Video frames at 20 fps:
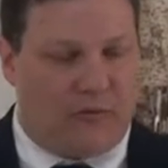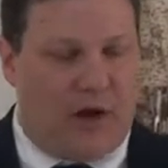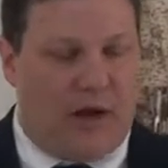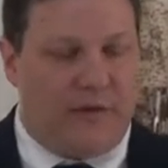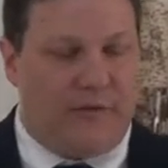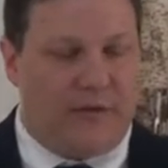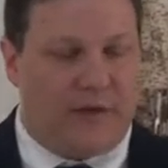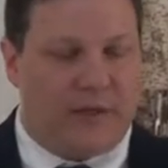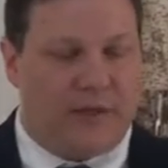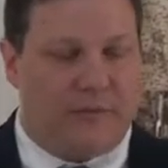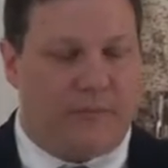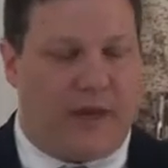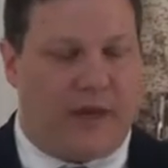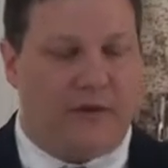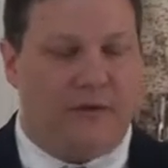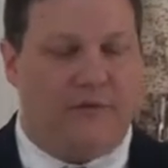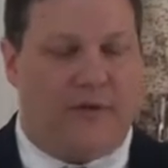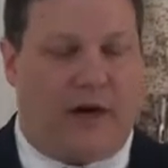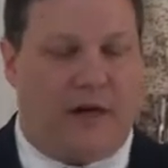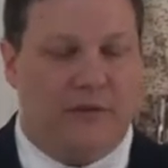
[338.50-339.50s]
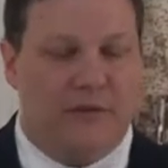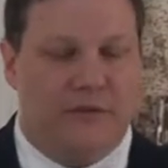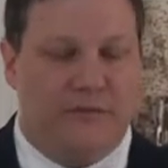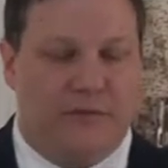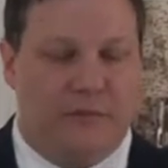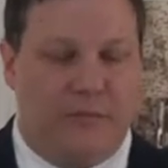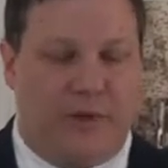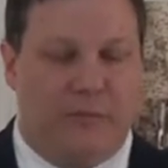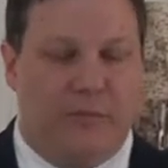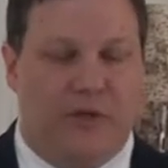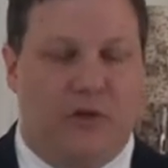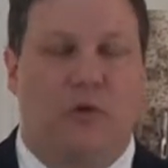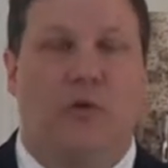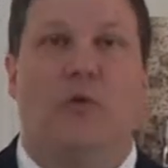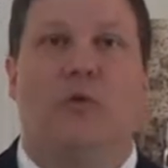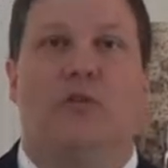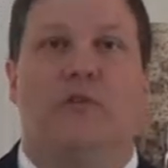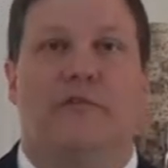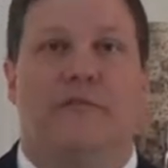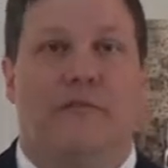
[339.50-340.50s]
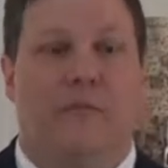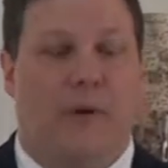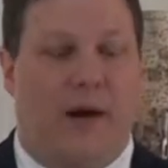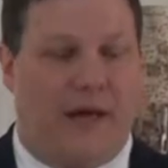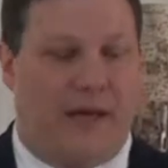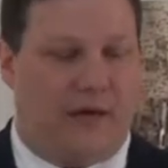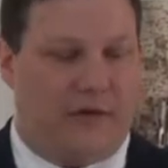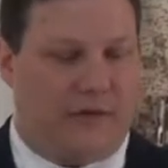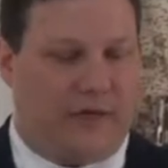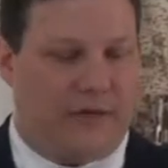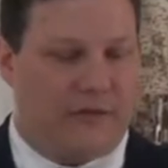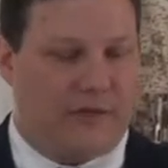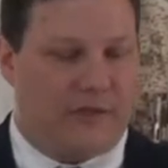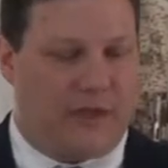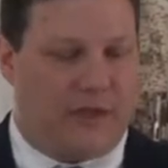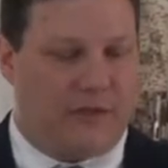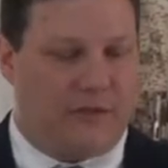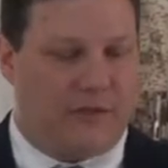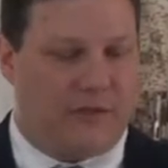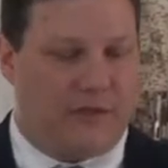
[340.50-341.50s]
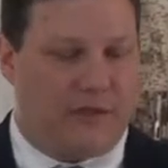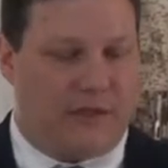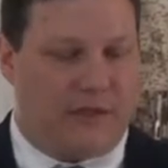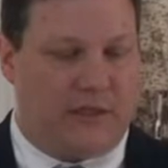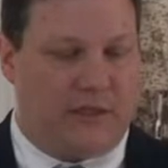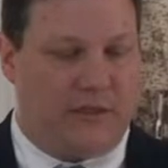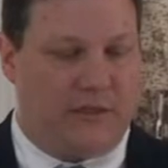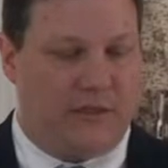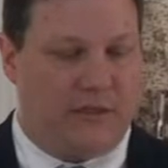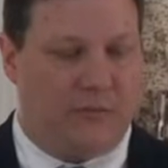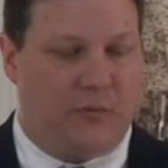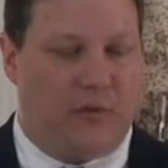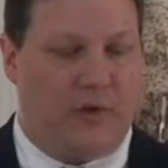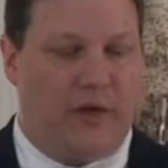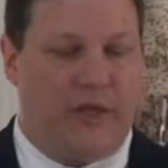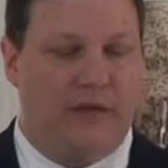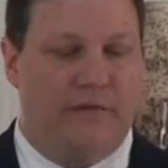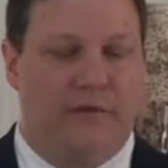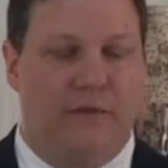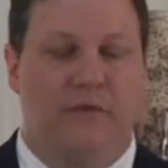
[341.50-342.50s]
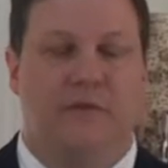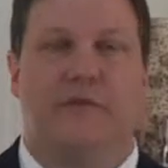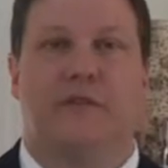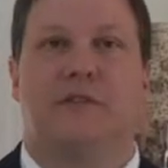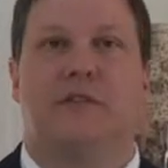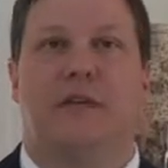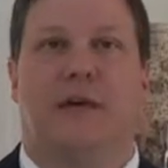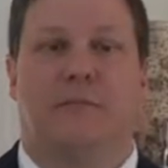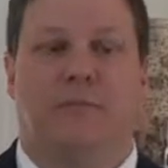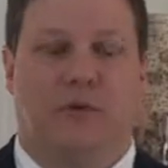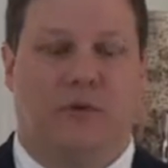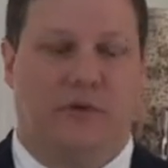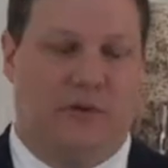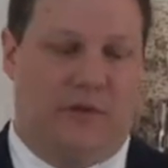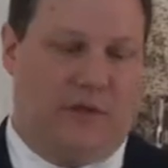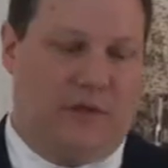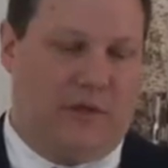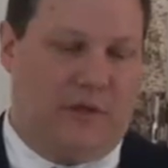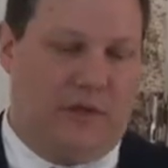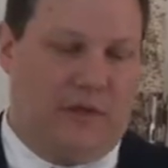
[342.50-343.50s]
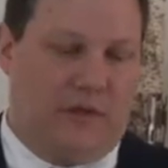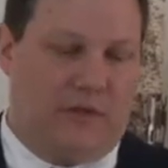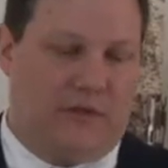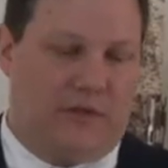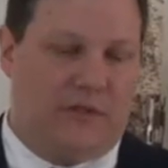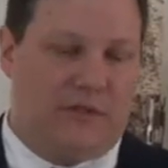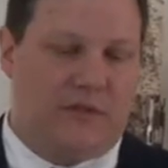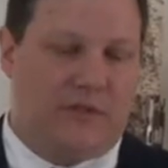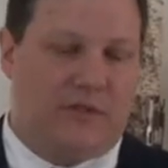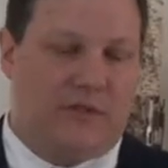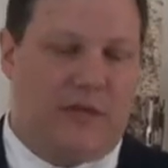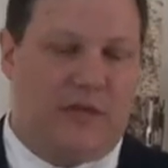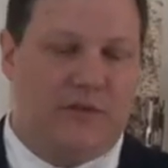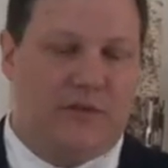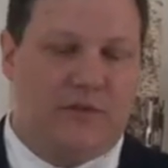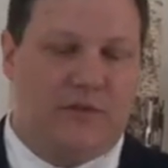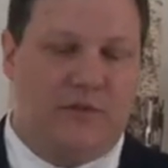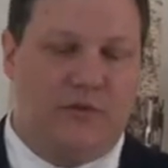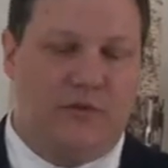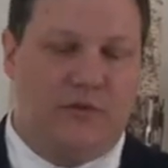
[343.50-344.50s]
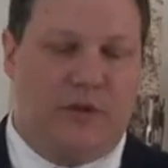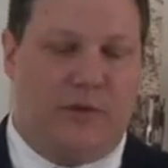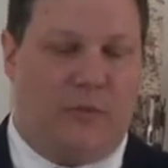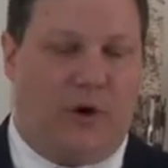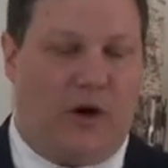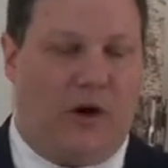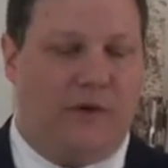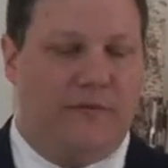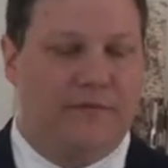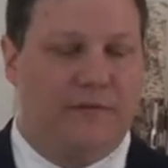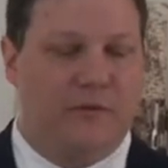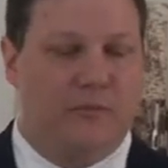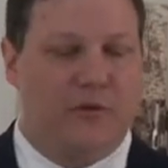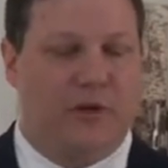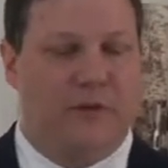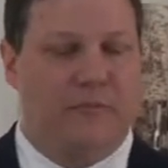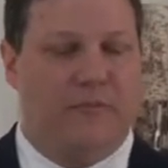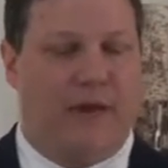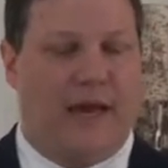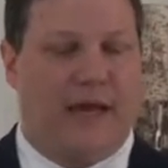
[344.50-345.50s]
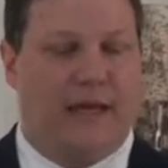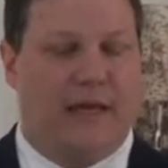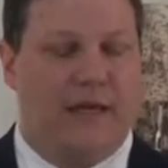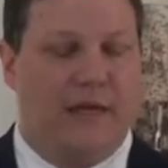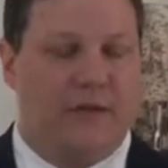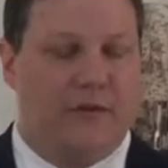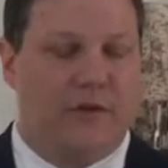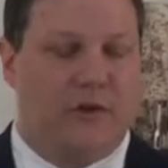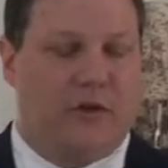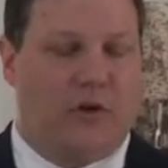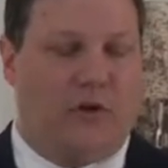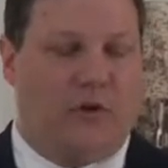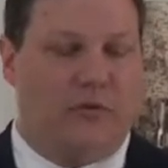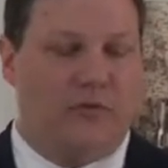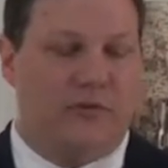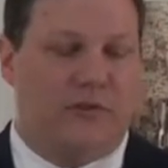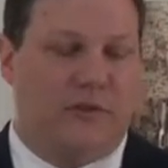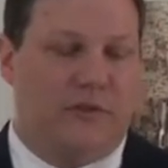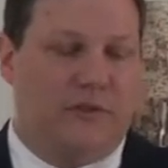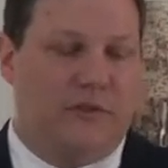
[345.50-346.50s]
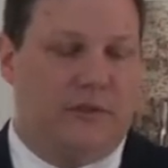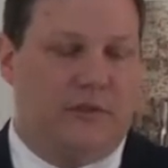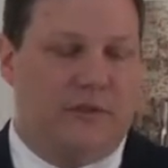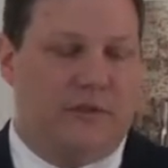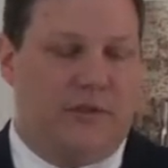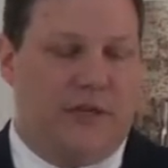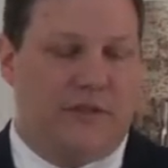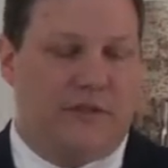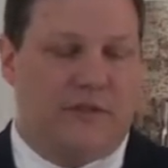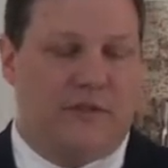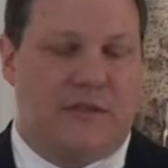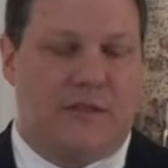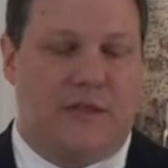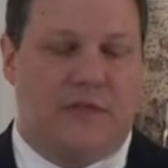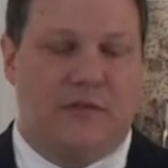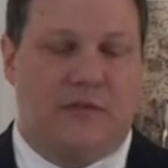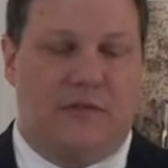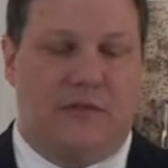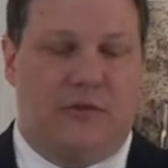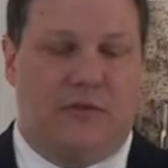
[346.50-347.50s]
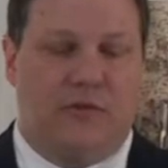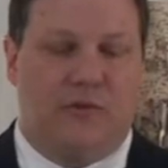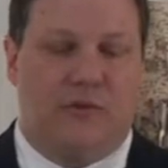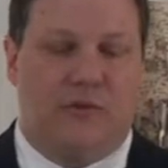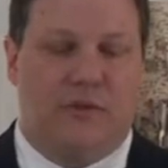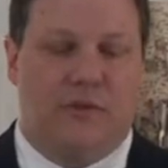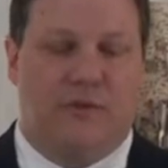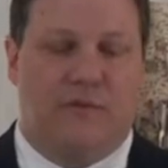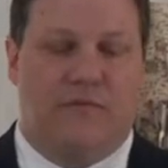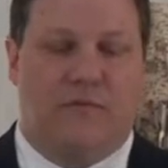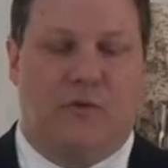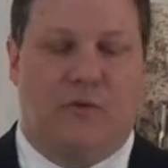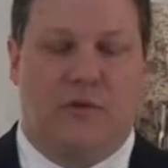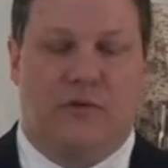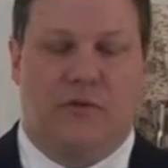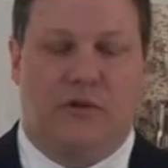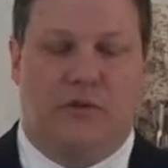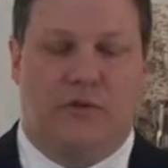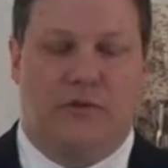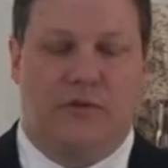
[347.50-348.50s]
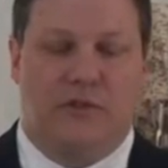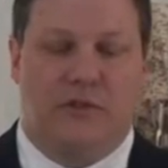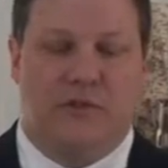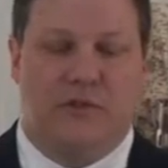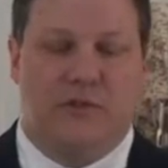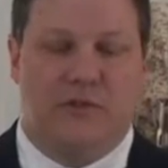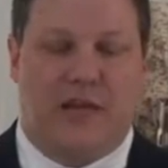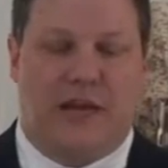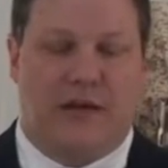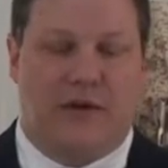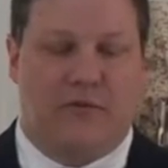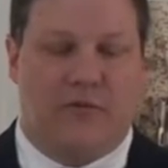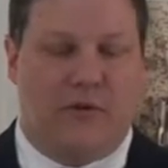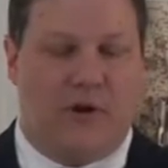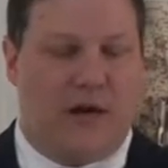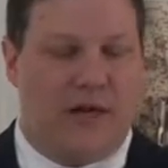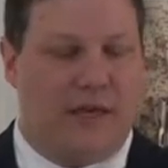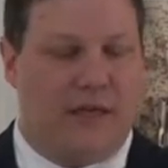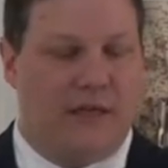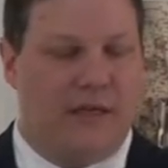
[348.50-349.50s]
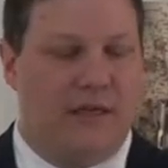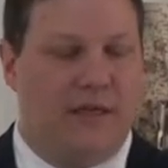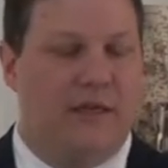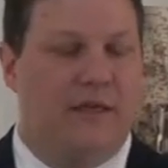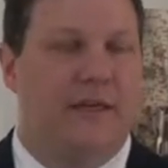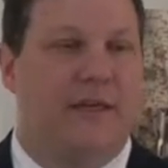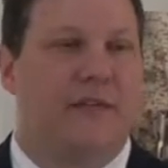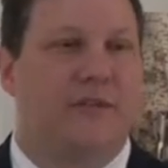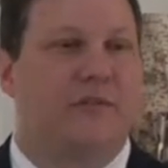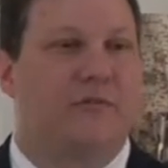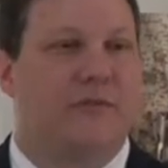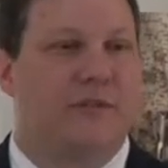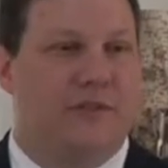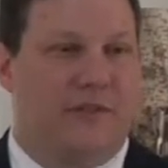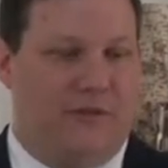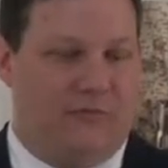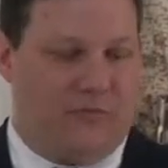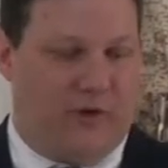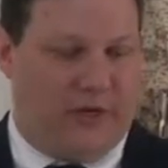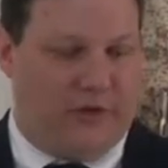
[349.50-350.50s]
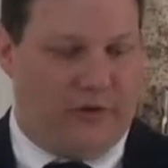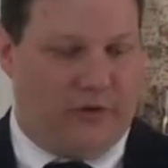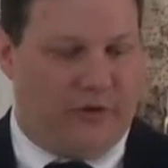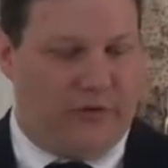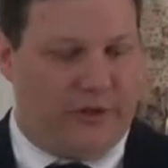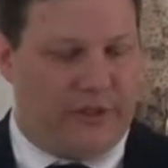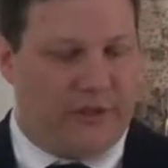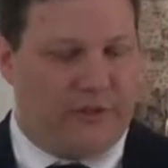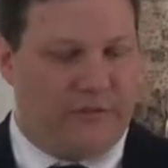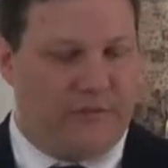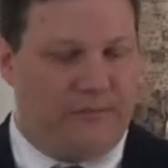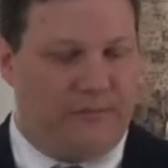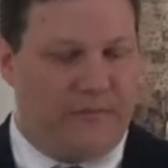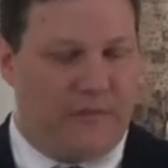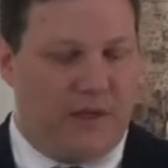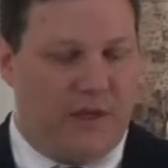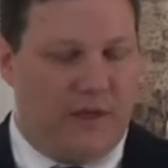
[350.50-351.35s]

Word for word: Arriving at the Mount of Olives, maybe a quarter of a mile outside the city, in plain view of the temple, Jesus sends two of them off to bring back the colt, as it says in Luke, as foretold in Zechariah, as Kristen read earlier.